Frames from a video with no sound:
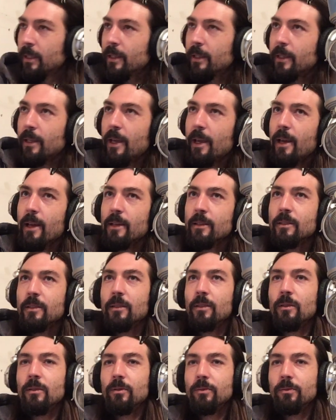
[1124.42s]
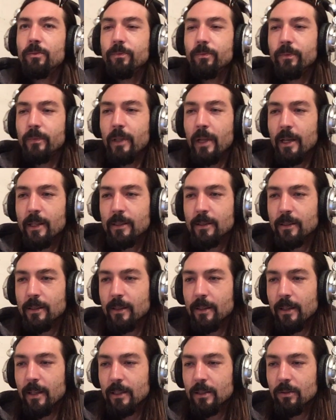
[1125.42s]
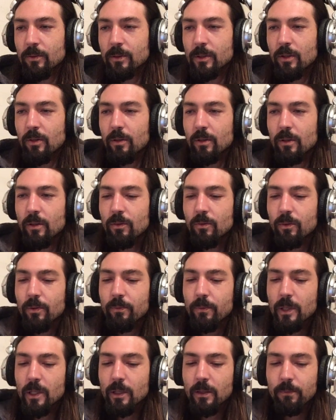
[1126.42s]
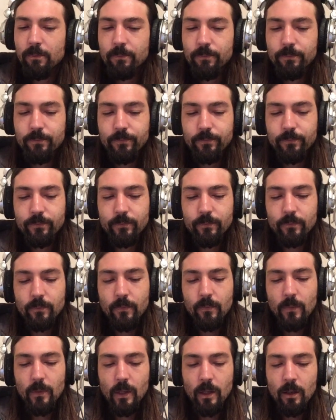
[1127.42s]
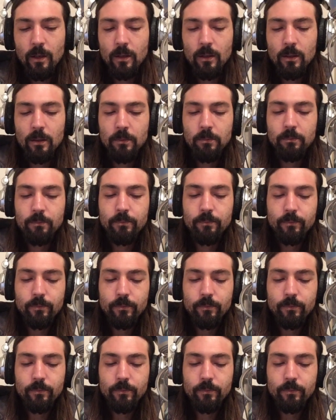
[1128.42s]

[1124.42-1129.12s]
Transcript: Yeah, so that's what's going on with me. We'll